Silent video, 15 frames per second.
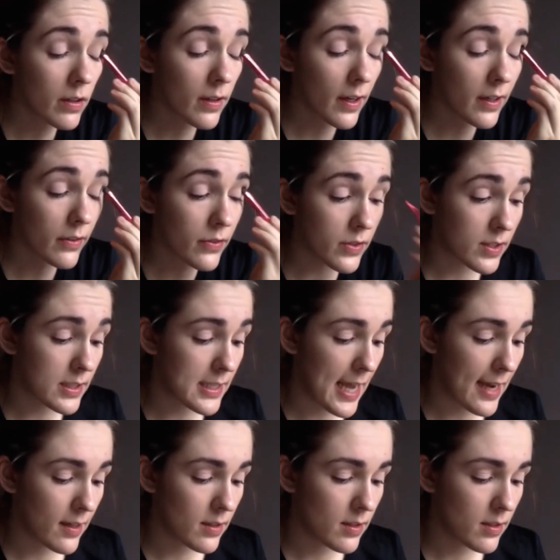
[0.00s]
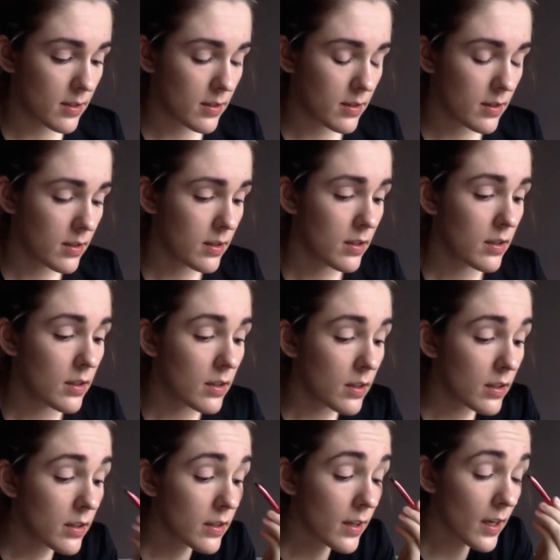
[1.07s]
Kind of set,
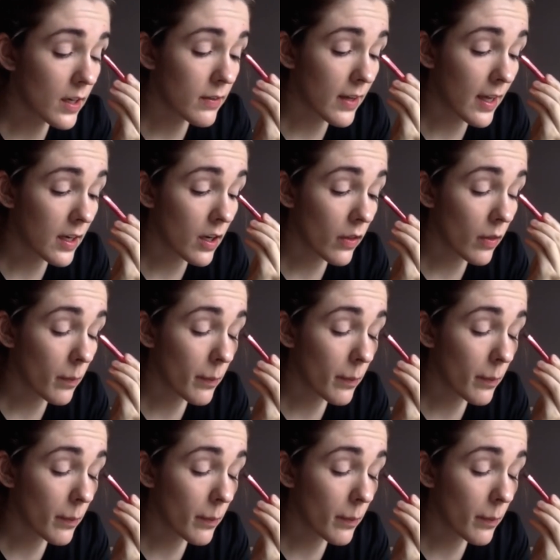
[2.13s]
to kind of get another